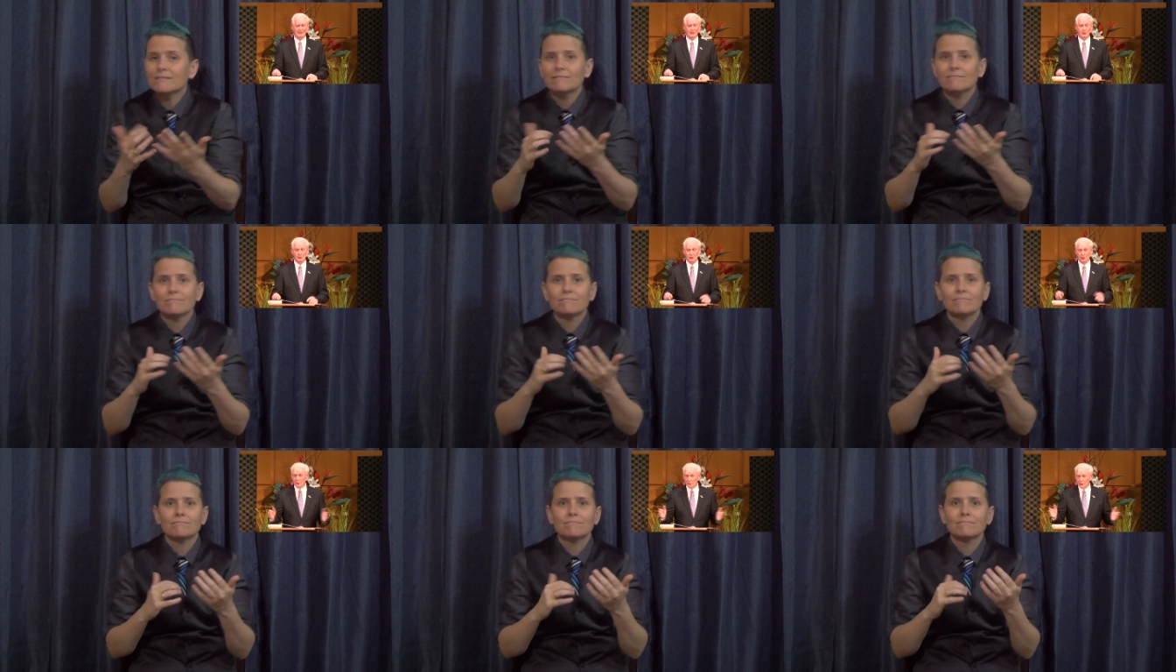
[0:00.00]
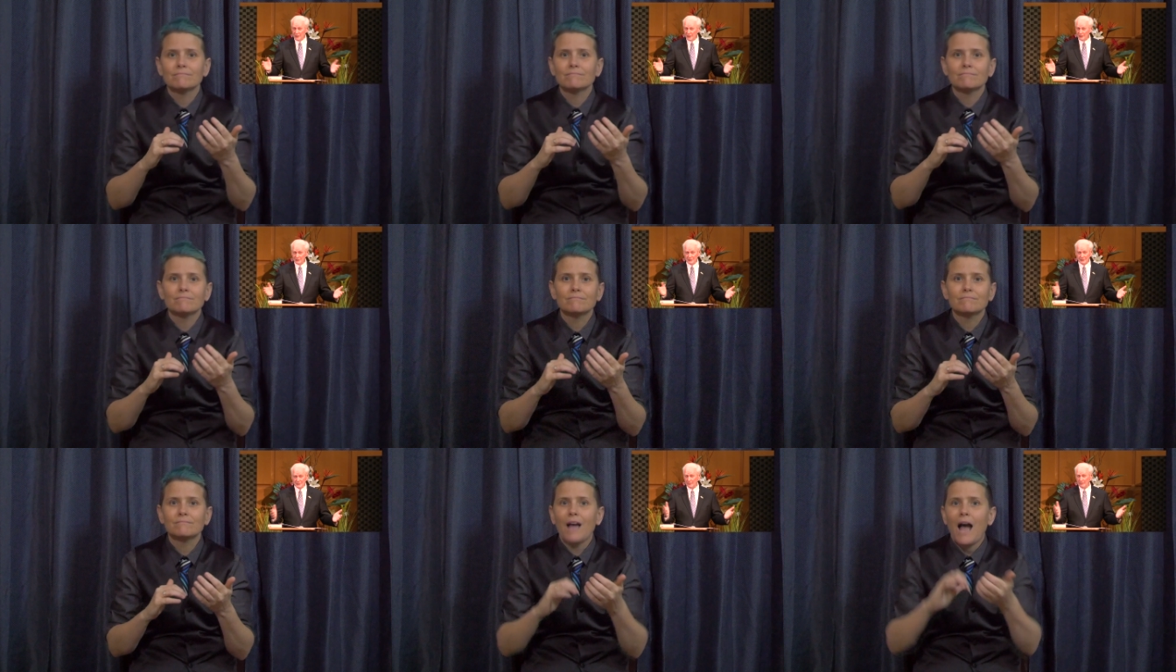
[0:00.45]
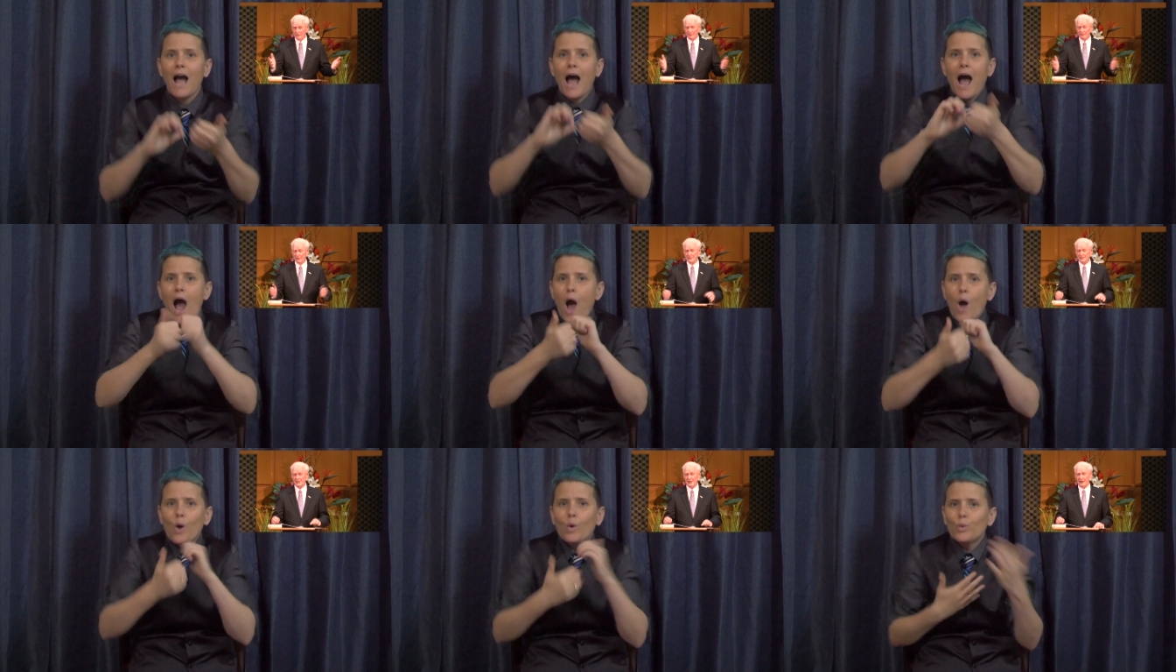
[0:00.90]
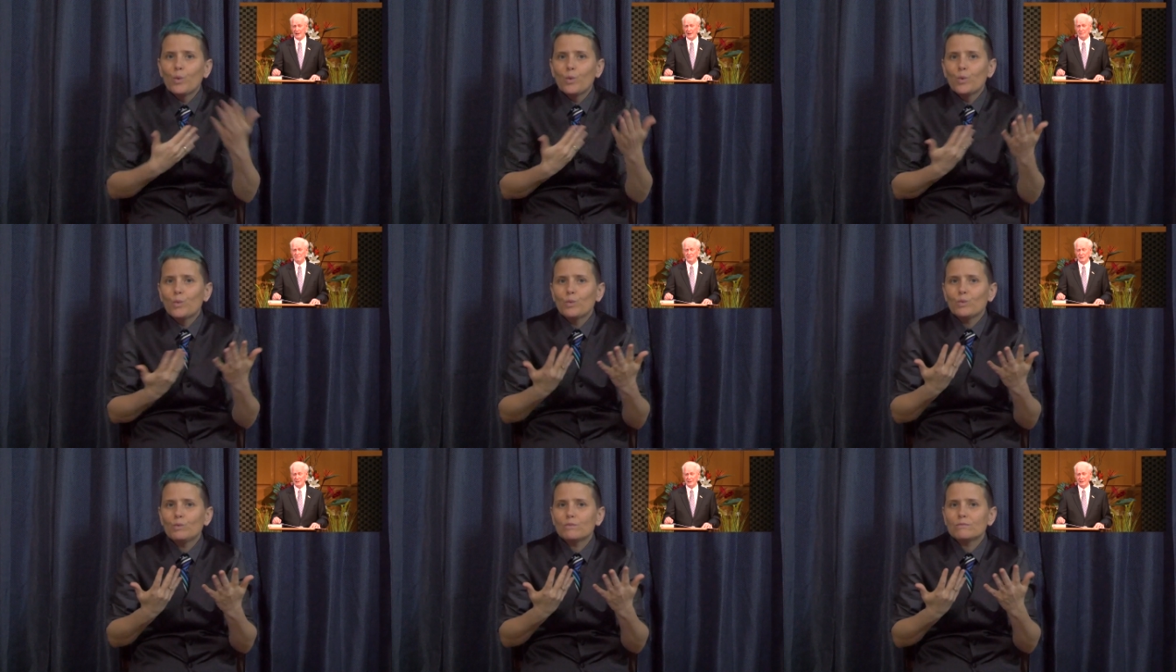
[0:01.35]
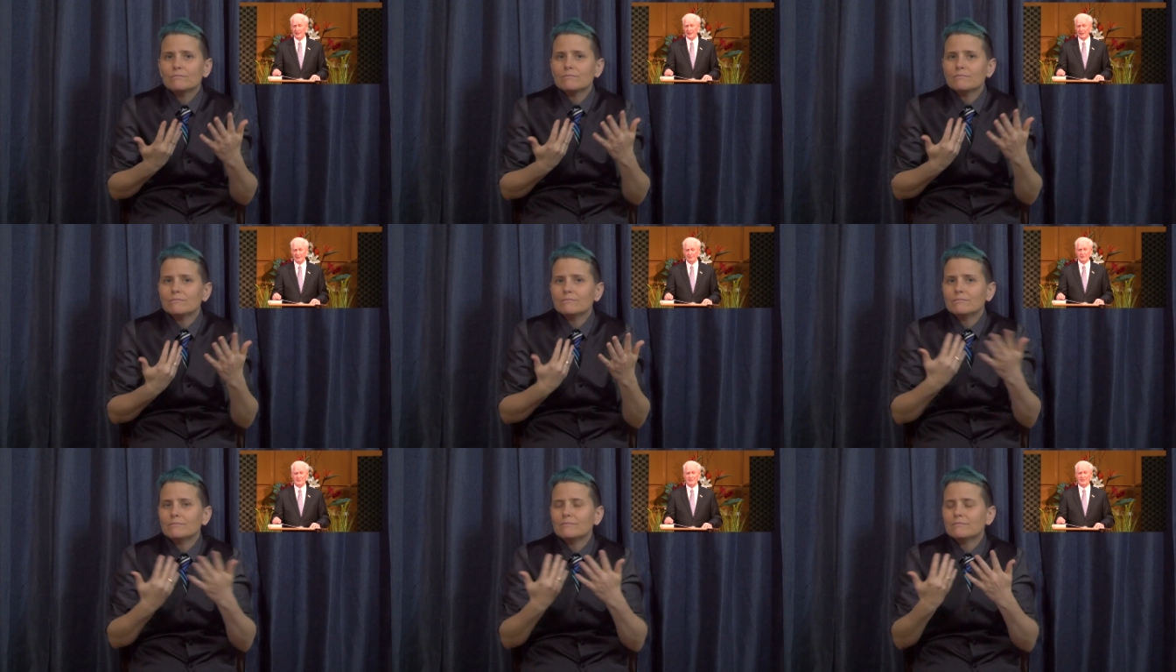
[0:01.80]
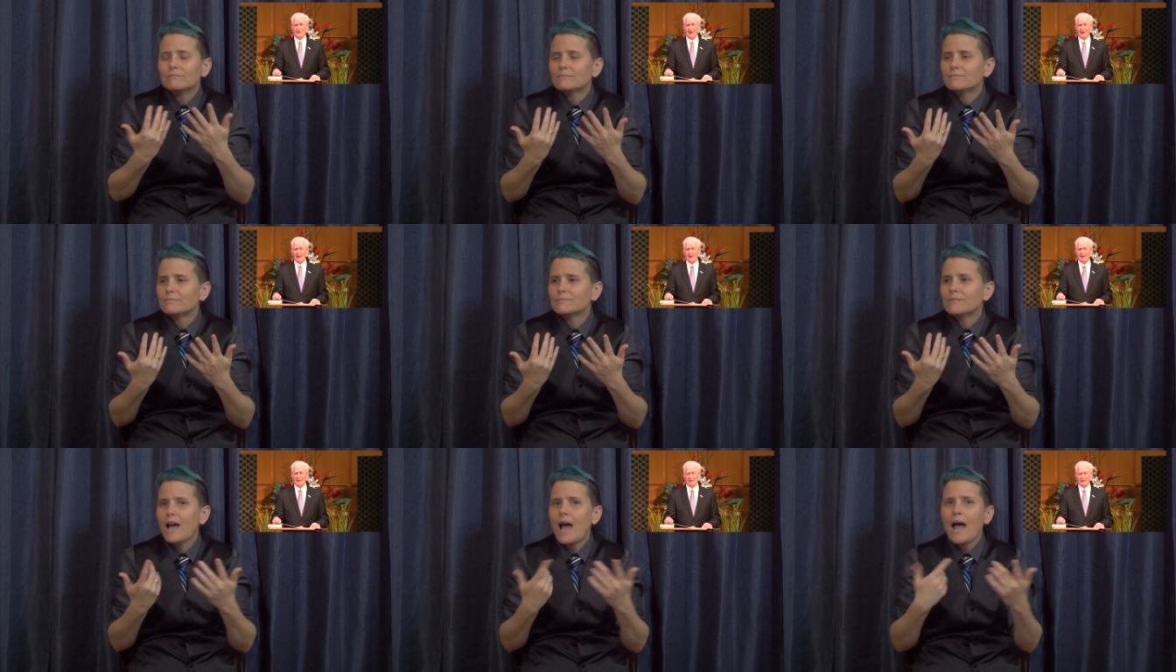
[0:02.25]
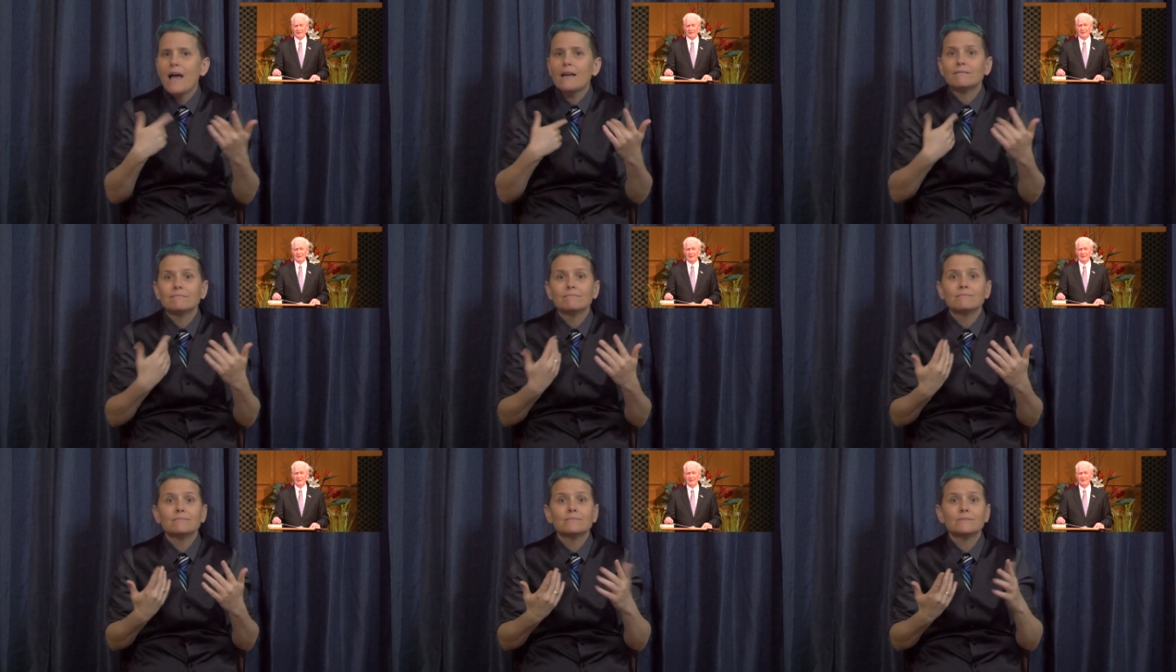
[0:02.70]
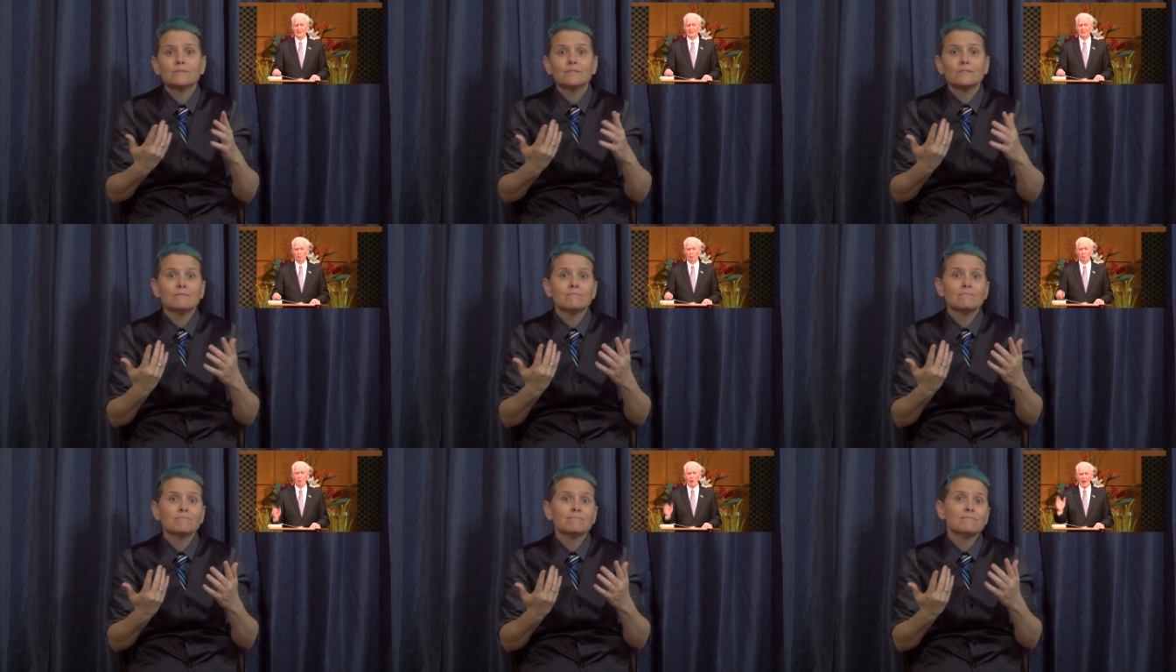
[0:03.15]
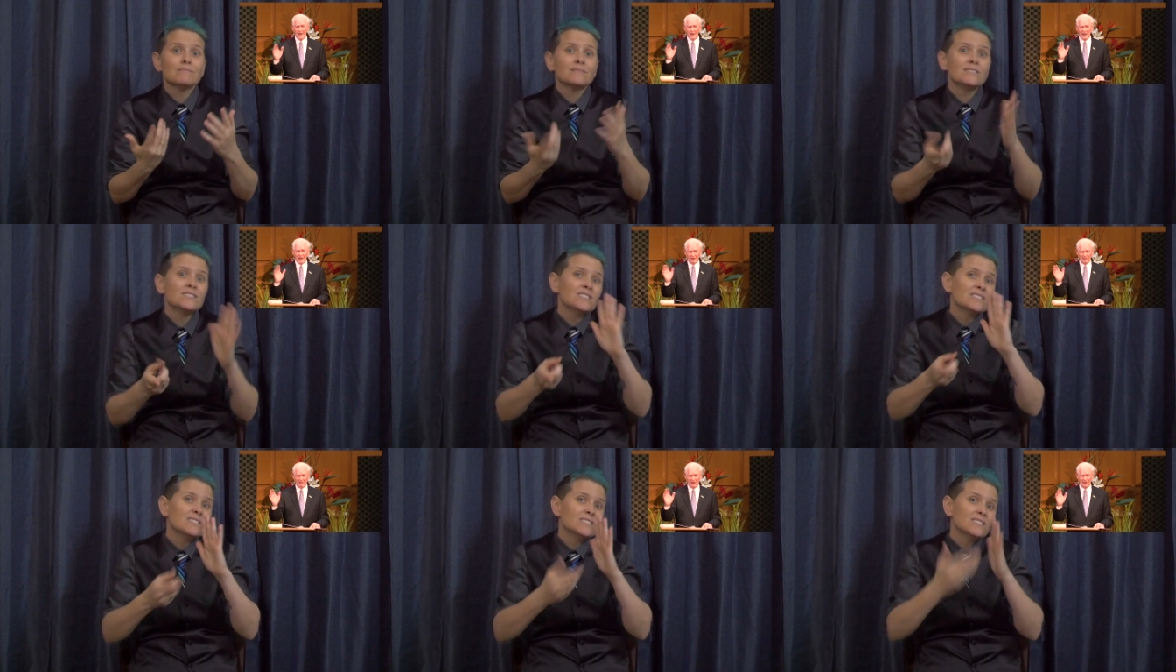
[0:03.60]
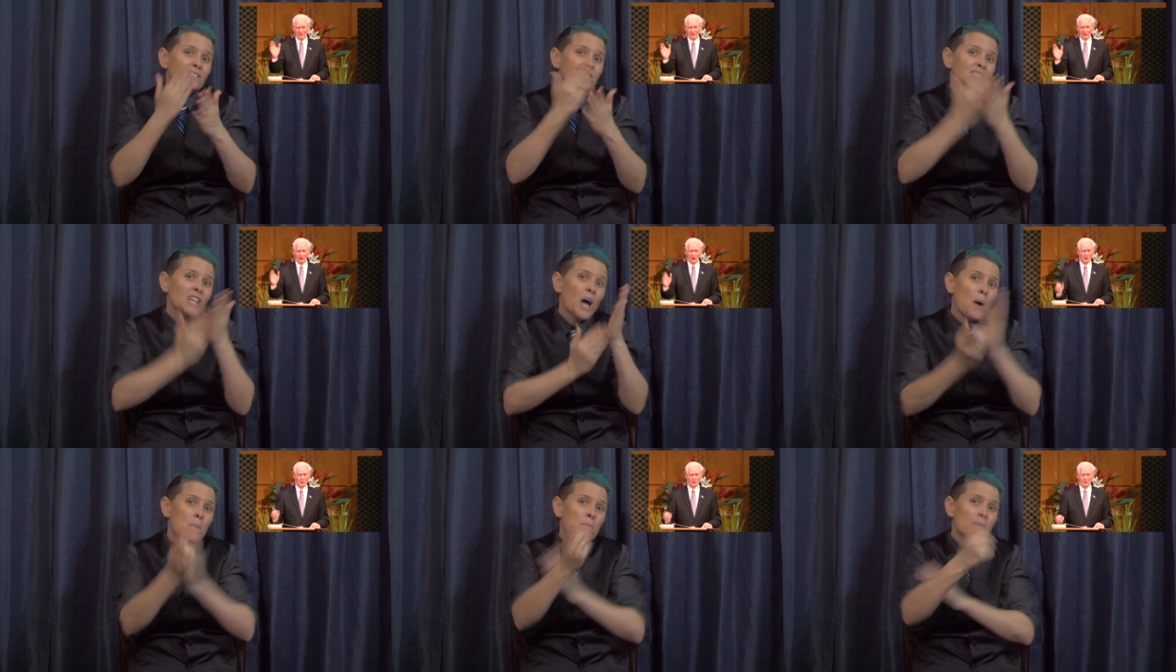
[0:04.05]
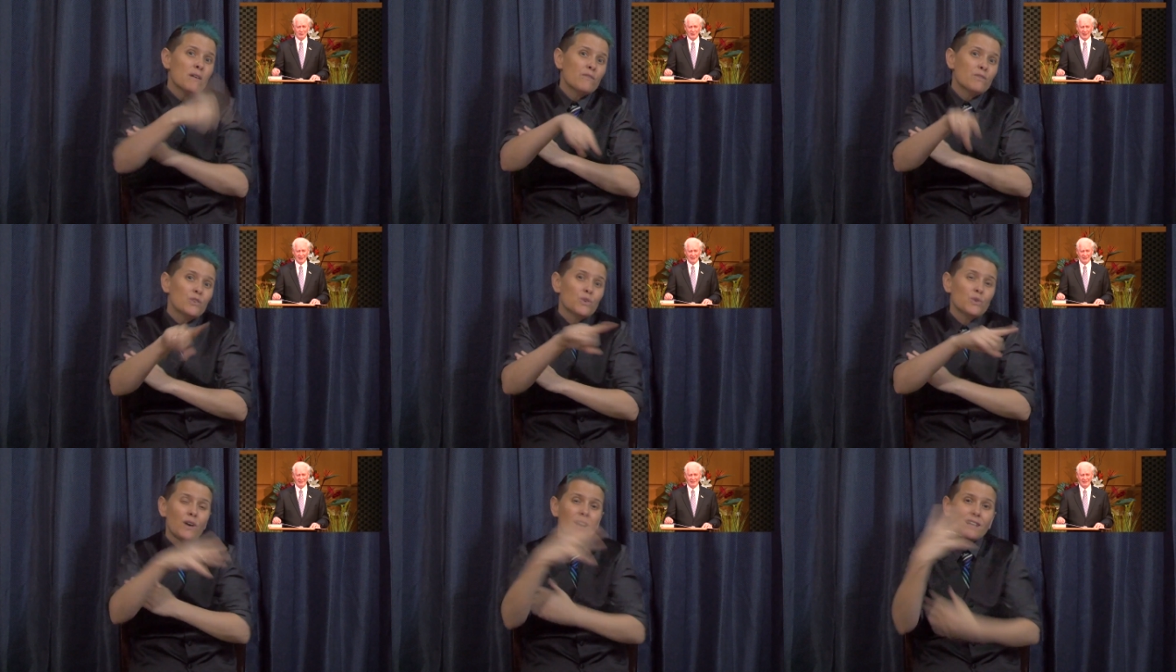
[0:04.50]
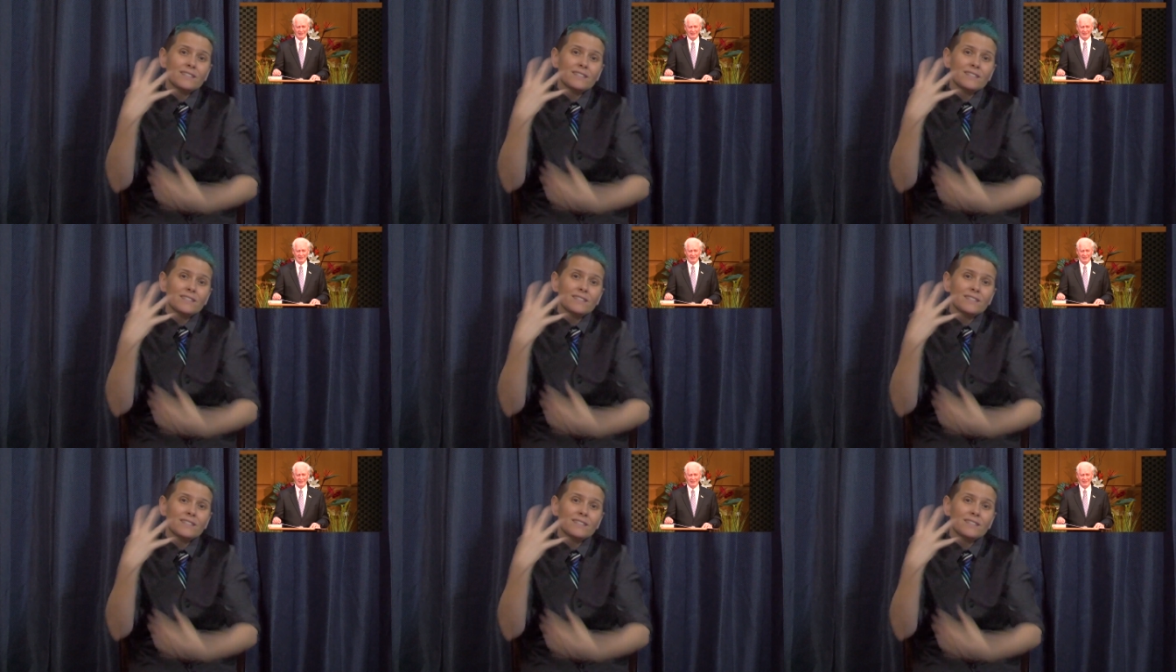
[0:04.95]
using some of the time to get outside and wave at those that